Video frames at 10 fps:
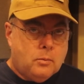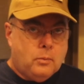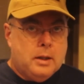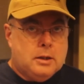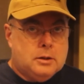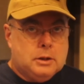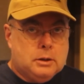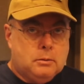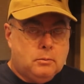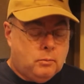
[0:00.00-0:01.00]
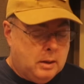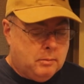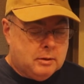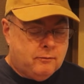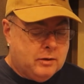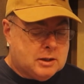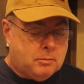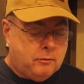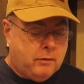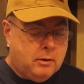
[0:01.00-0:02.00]
we went with the
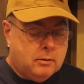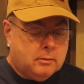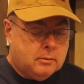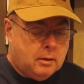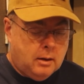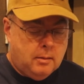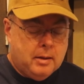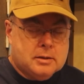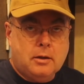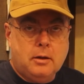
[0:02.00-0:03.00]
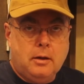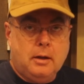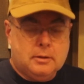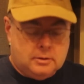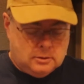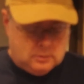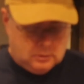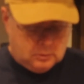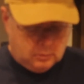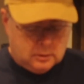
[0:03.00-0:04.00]
visible phone as our internet
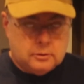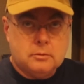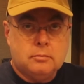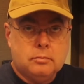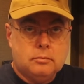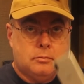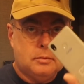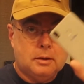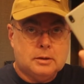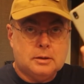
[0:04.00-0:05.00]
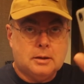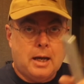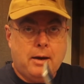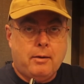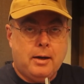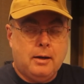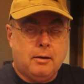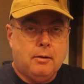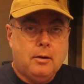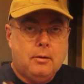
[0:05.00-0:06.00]
source. This is the guy right
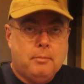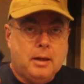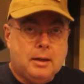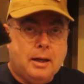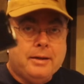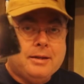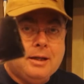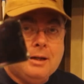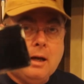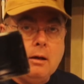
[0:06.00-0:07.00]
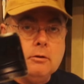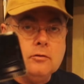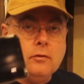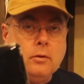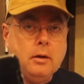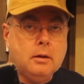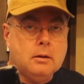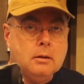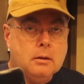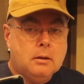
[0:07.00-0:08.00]
here. Paid $19 for it
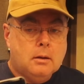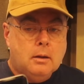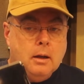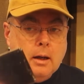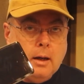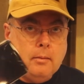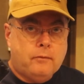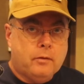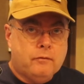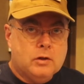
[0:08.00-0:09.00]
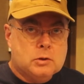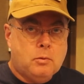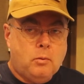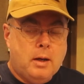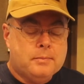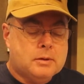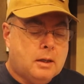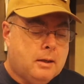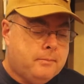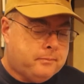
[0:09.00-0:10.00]
from the Visible
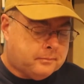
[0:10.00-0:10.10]
website,